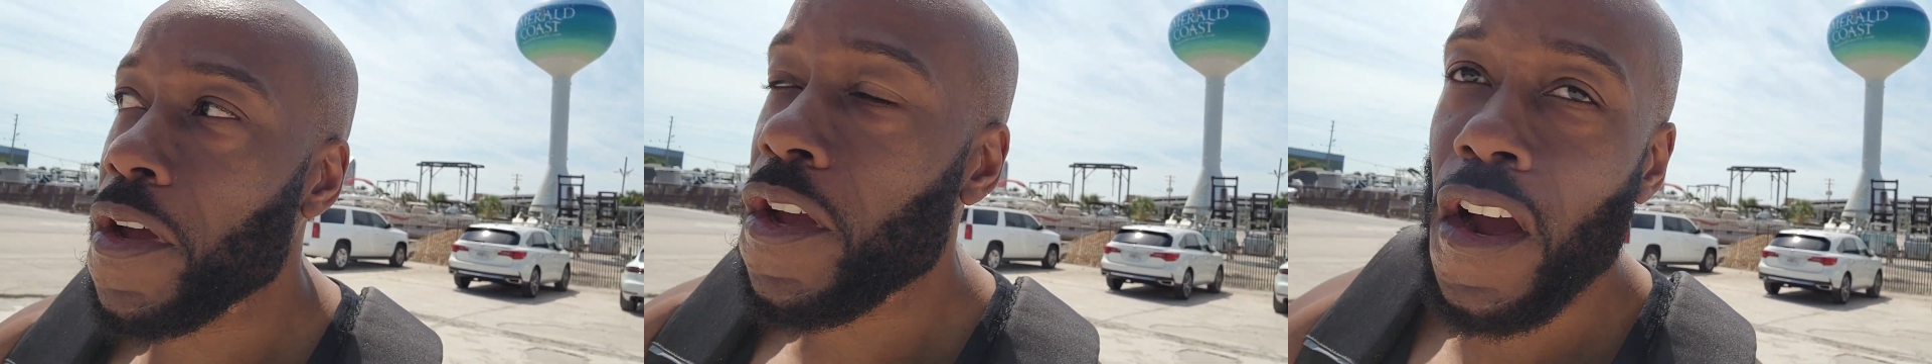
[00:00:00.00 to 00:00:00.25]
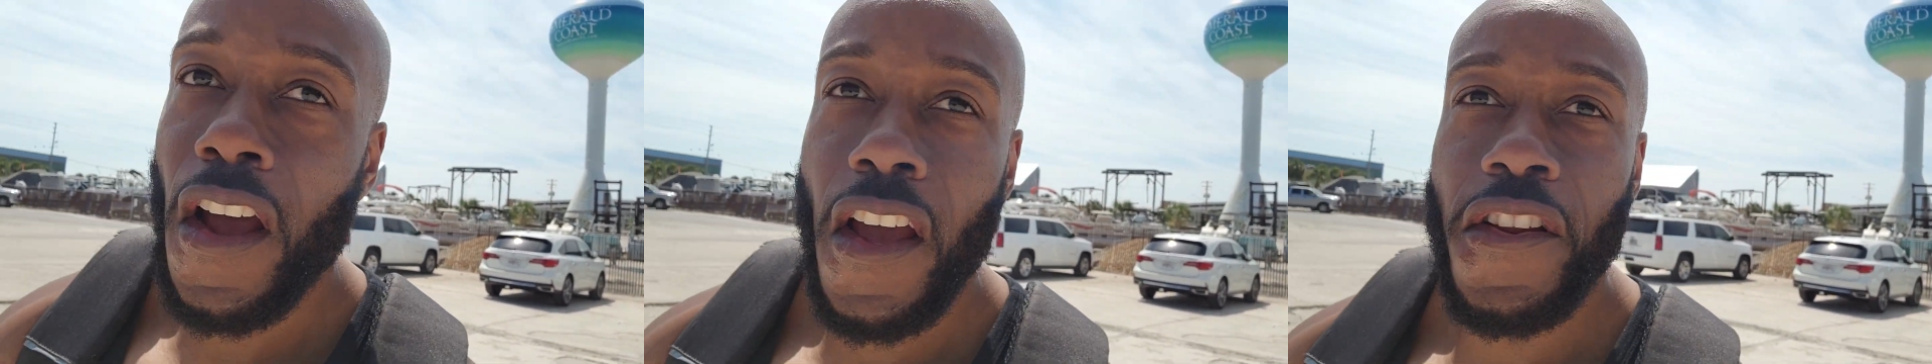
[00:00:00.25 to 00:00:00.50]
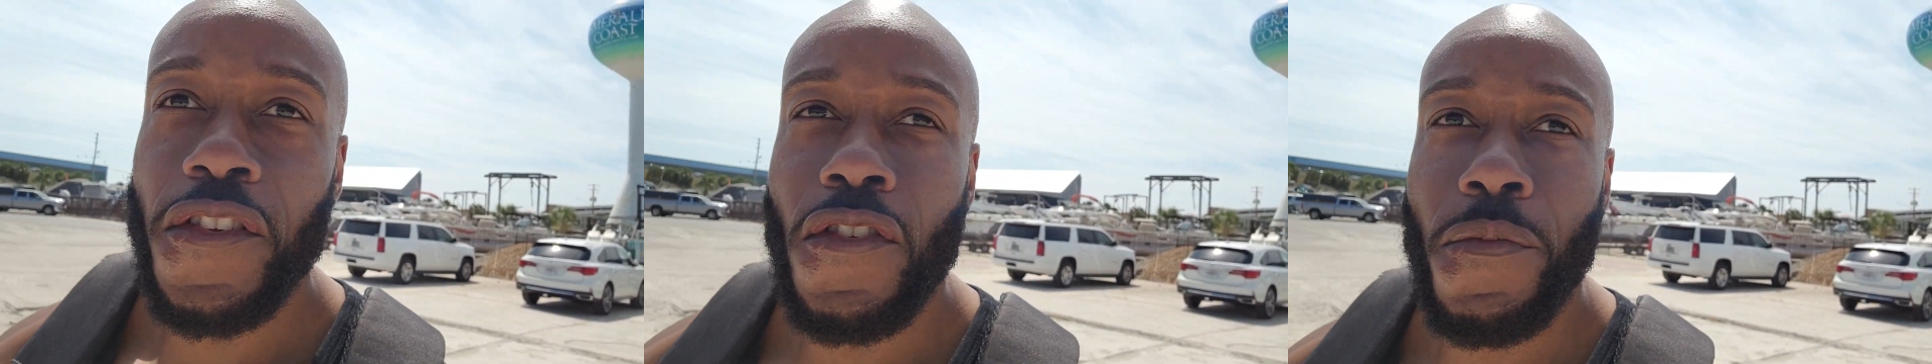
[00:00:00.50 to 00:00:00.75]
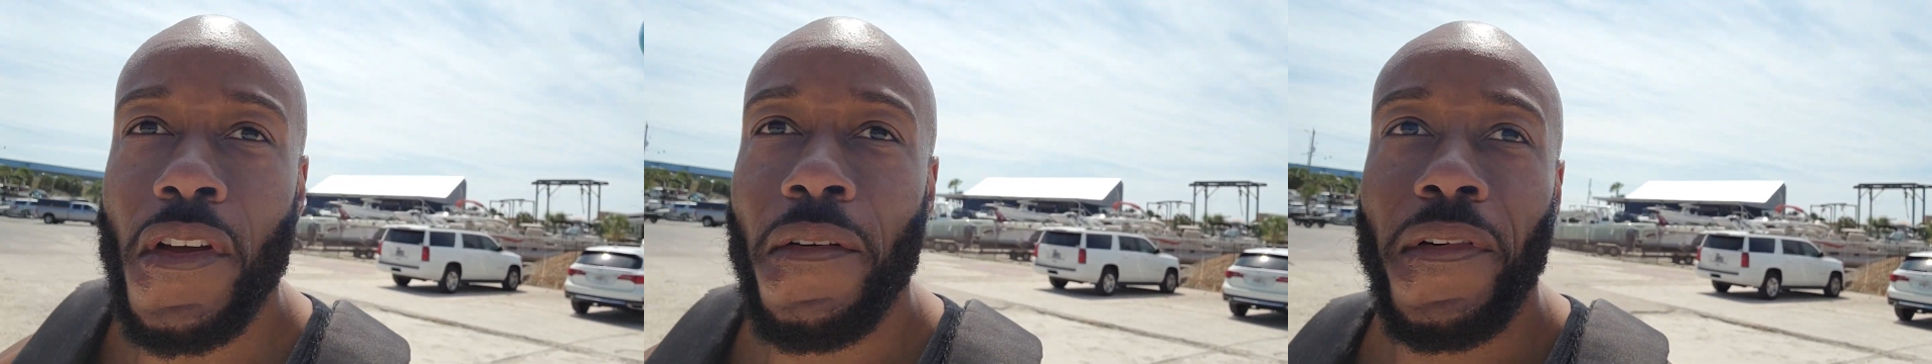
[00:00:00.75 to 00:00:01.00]
go ahead and do
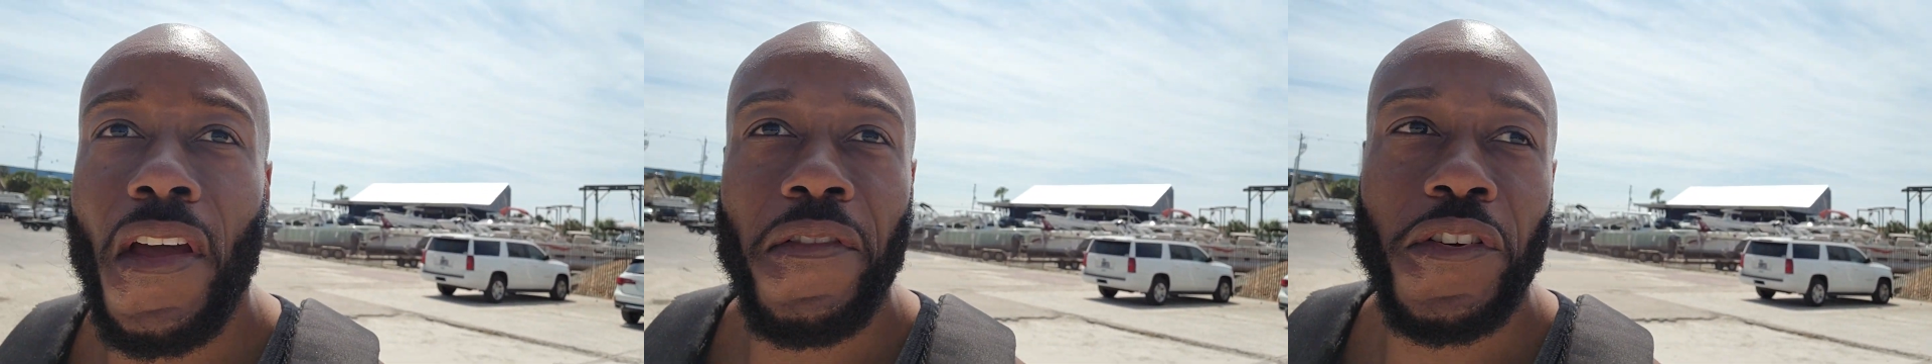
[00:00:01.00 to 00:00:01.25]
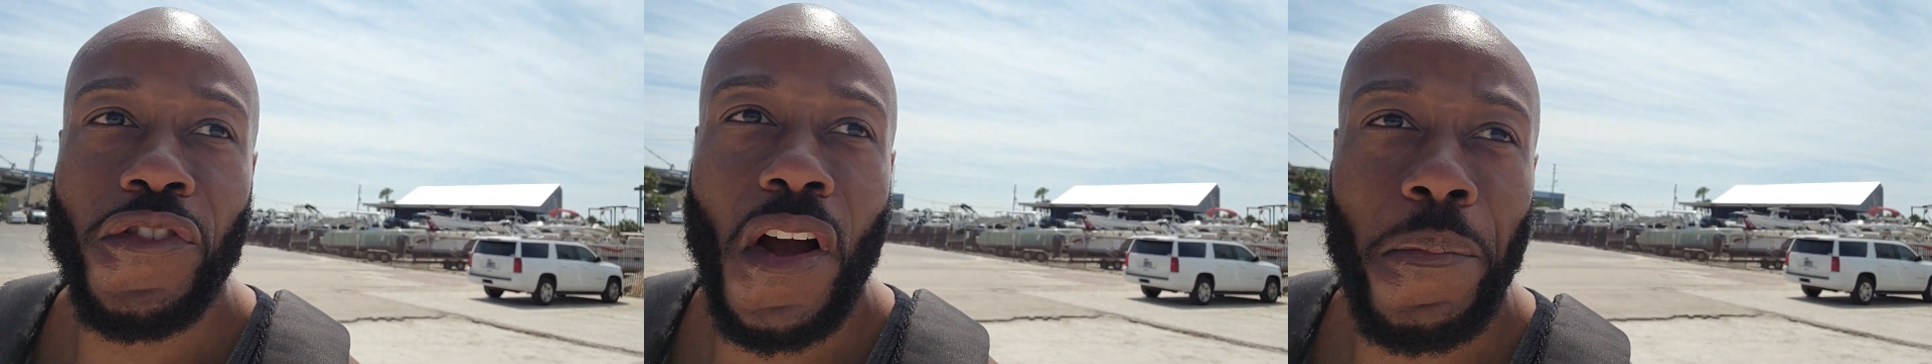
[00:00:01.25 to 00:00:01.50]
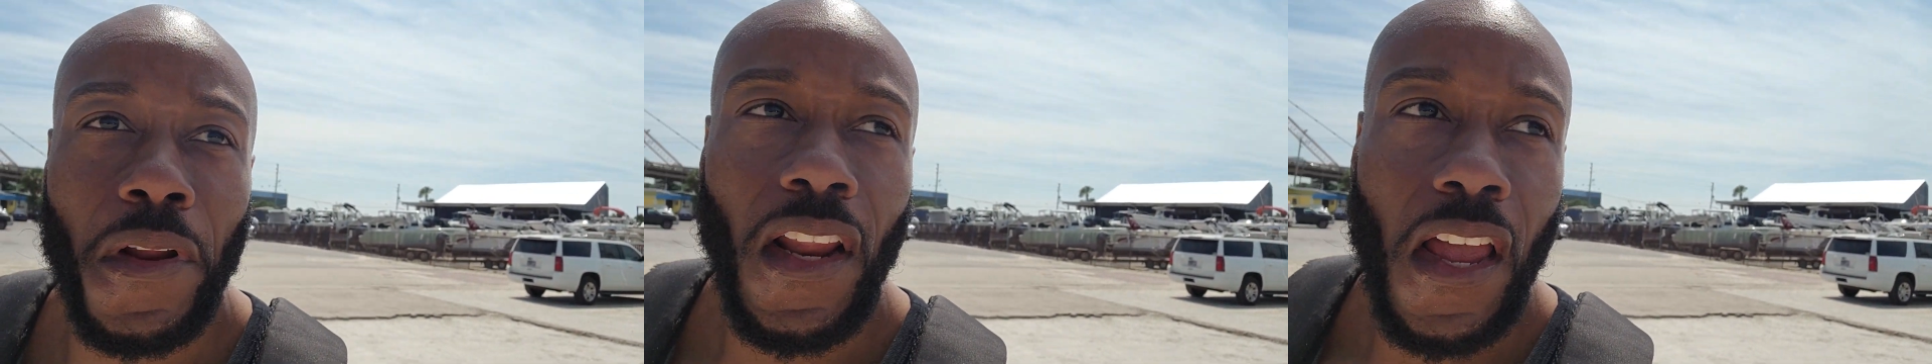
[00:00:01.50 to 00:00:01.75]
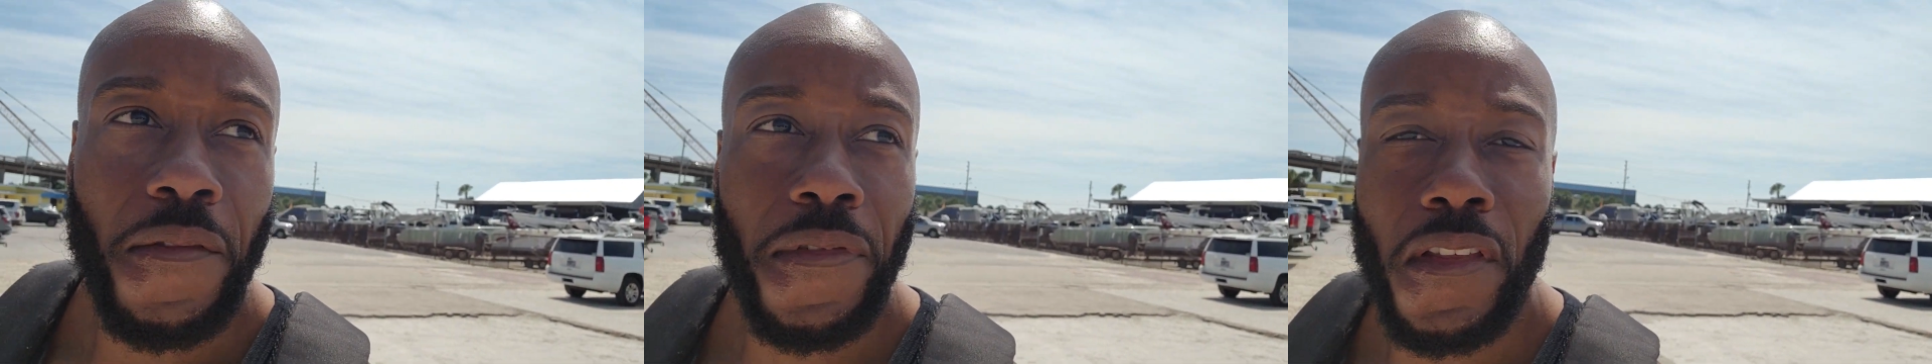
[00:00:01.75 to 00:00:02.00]
me a favor, drop a
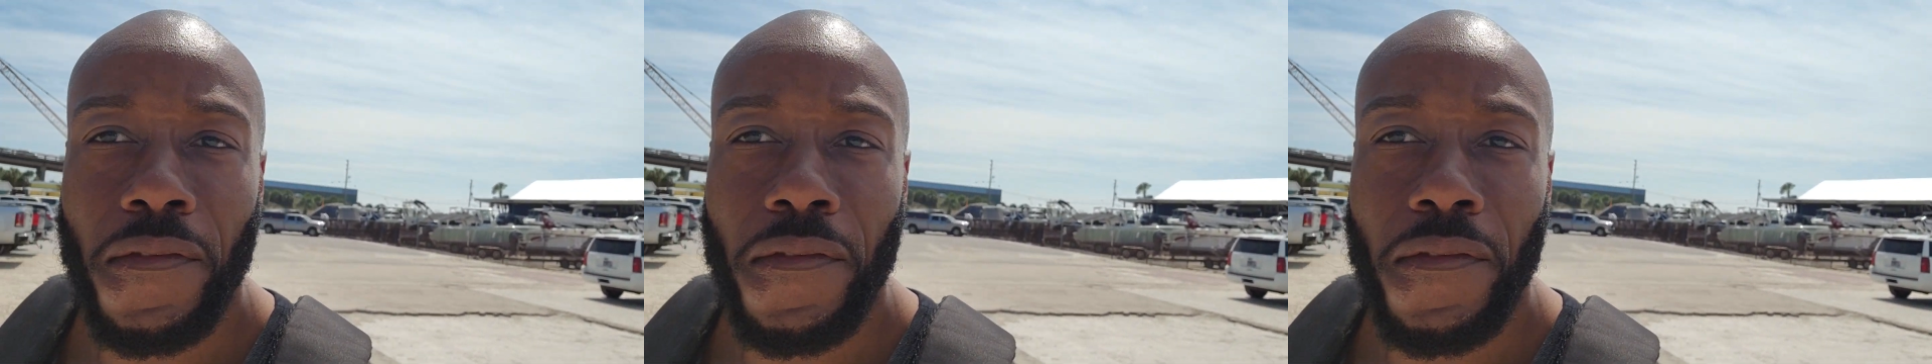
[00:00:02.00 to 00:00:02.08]
like for the